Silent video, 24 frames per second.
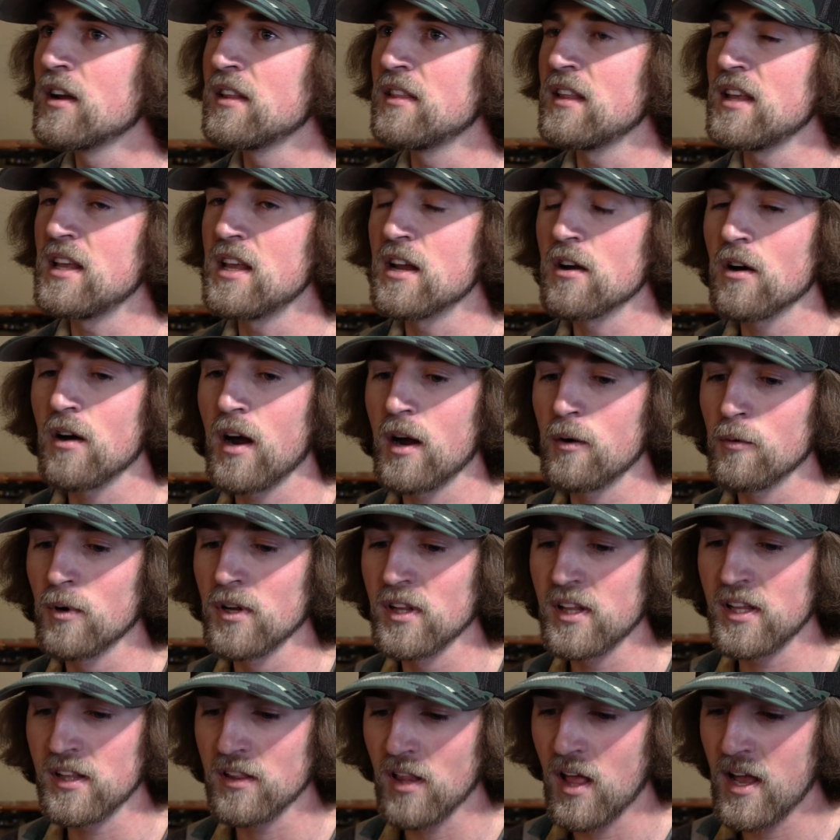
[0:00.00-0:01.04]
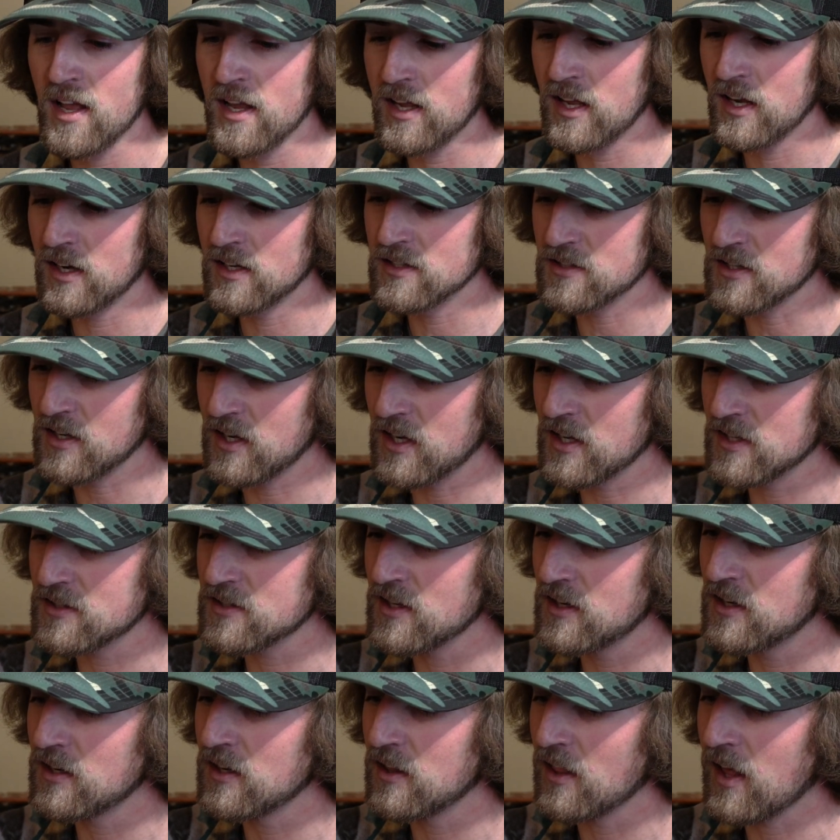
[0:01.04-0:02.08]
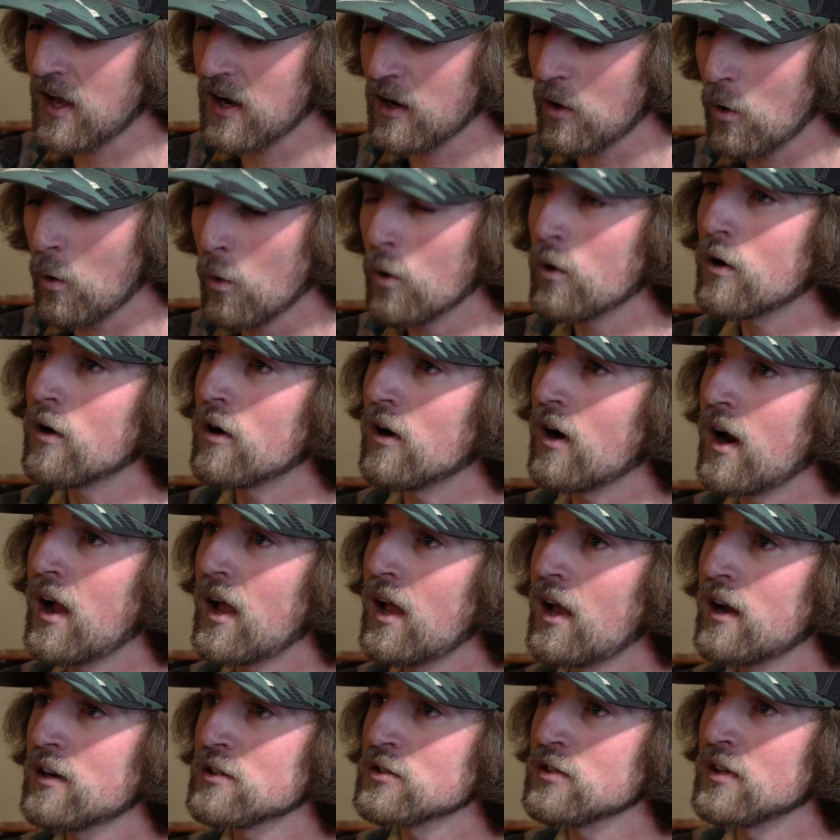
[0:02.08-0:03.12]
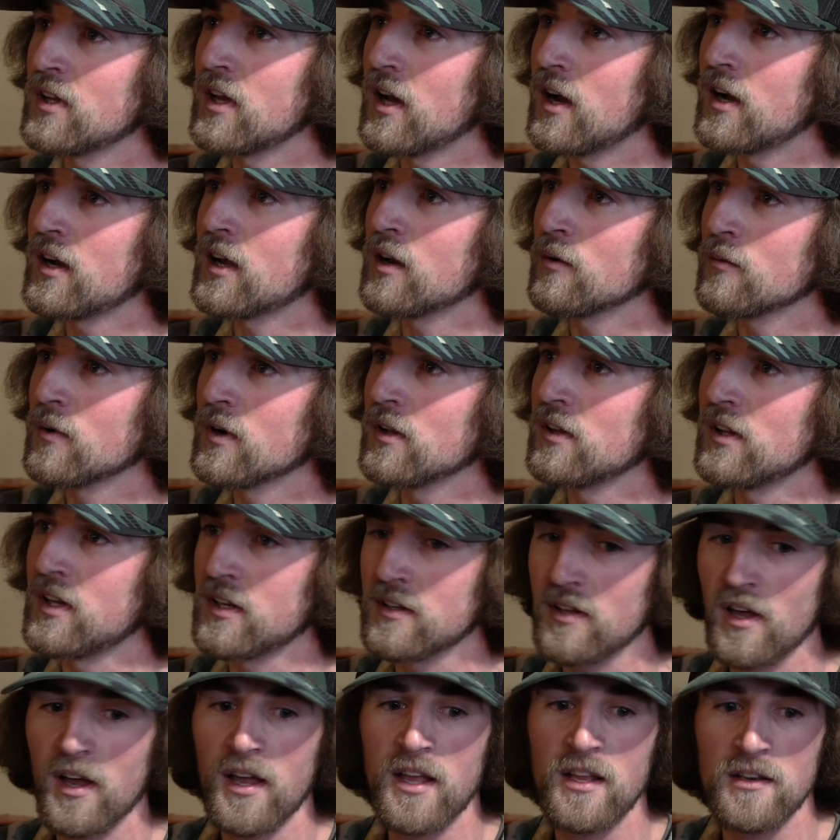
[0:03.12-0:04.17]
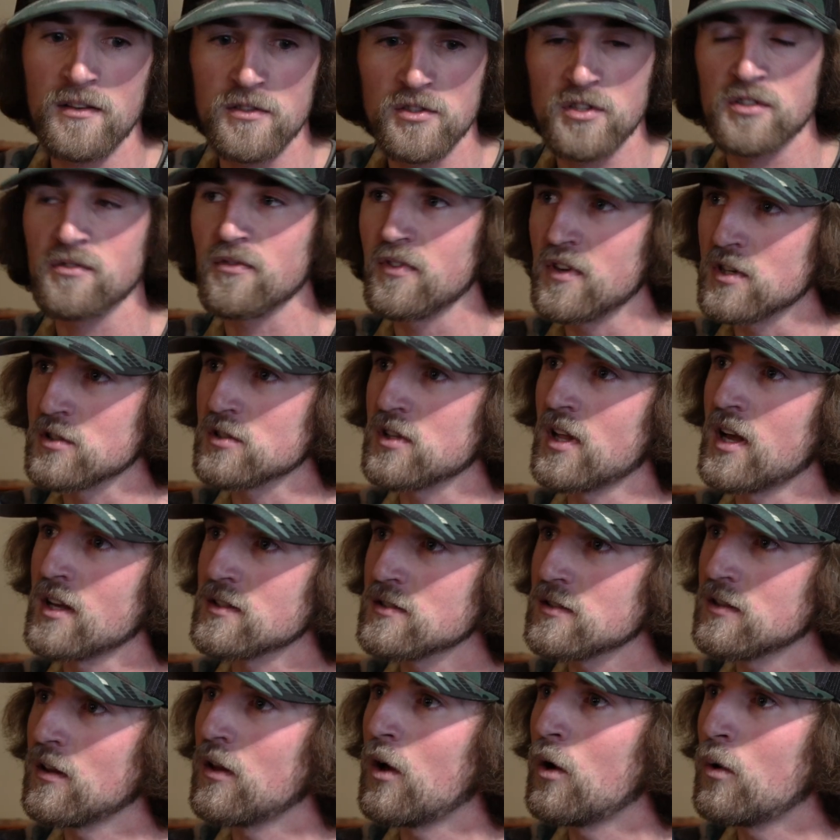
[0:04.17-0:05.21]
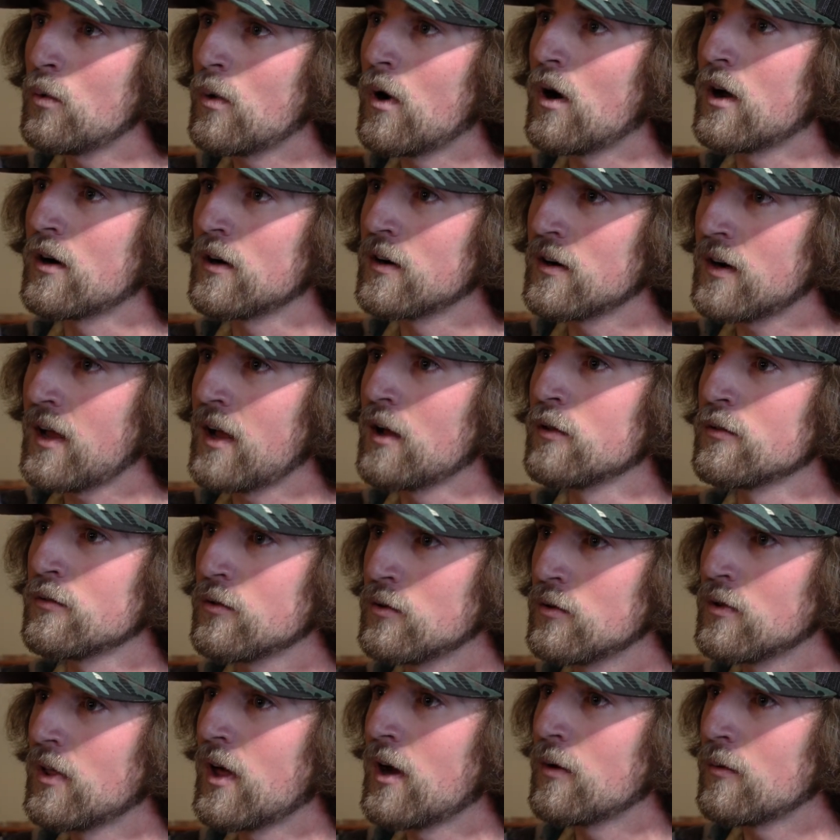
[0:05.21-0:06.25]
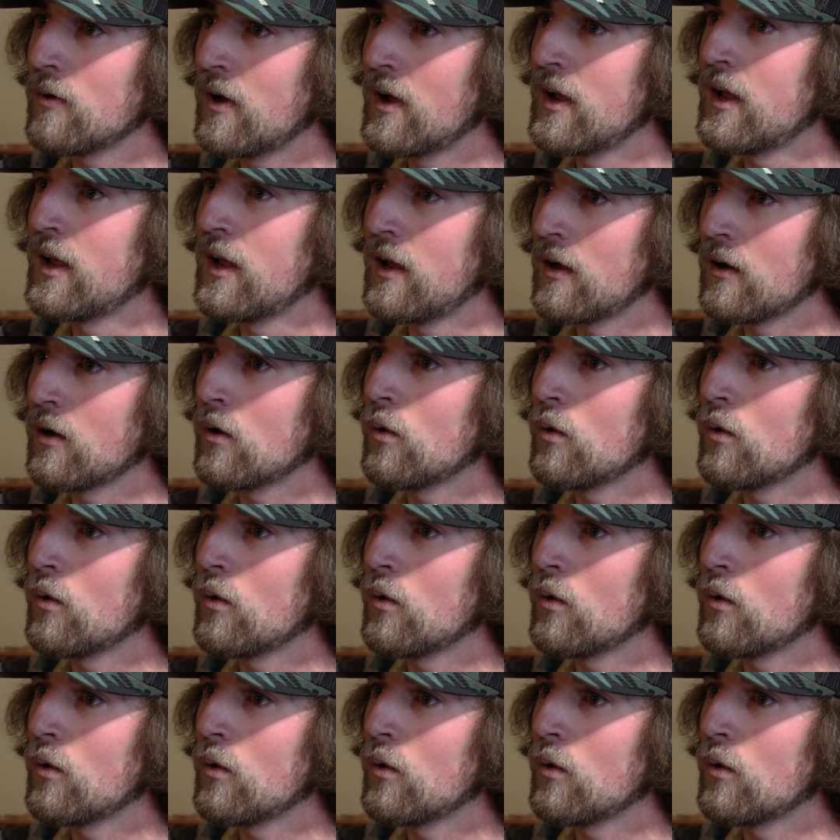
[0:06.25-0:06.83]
in the year, I really like it as it gets into that corner. I actually hug it really tight and just fish that slow water down through that right-hand